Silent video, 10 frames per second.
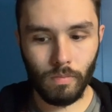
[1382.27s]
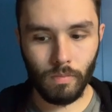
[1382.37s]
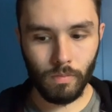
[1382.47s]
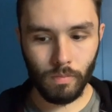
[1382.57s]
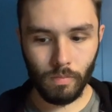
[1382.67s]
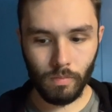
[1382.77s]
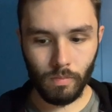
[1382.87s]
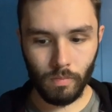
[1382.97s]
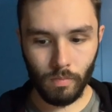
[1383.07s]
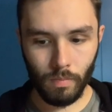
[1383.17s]

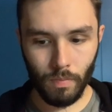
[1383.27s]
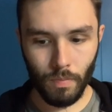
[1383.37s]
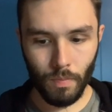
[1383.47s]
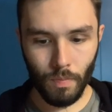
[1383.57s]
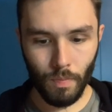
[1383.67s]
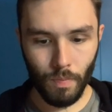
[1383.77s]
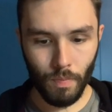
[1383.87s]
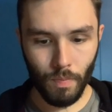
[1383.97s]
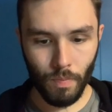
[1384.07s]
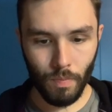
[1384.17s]

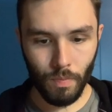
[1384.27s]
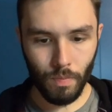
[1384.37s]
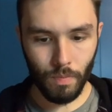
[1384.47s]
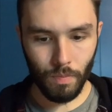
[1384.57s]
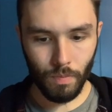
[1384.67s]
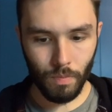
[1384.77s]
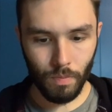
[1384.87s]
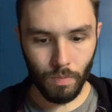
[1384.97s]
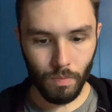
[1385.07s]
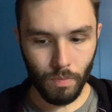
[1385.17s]

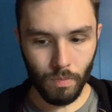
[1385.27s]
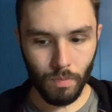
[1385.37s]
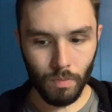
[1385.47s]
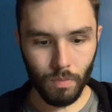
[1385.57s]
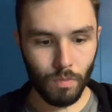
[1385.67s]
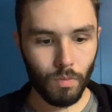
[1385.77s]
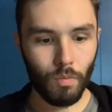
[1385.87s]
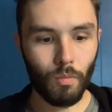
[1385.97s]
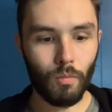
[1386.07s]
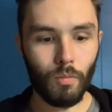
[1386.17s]

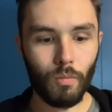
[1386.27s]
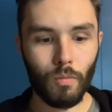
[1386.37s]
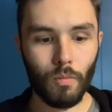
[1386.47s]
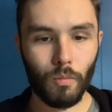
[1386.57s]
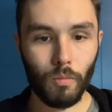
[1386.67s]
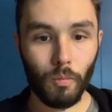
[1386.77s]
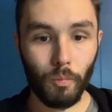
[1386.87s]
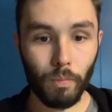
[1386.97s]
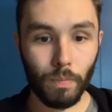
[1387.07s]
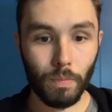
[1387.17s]

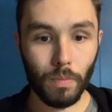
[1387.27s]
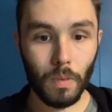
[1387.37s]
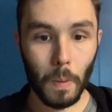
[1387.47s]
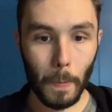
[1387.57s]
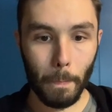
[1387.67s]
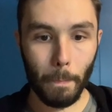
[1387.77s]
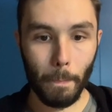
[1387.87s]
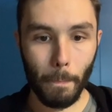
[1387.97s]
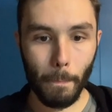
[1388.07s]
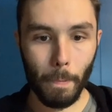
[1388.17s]

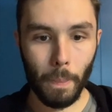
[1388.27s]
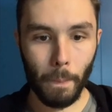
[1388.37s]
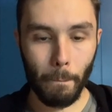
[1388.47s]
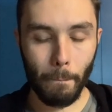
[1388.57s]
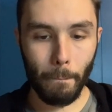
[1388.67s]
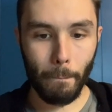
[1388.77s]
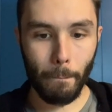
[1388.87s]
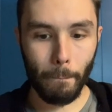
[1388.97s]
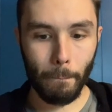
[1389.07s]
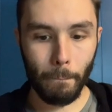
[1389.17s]

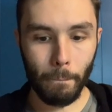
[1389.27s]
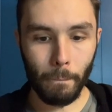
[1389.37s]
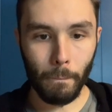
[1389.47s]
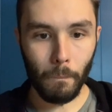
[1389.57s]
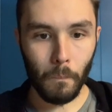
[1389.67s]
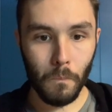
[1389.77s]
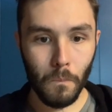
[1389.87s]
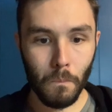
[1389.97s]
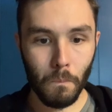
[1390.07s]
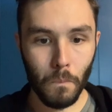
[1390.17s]
This person isn't speaking.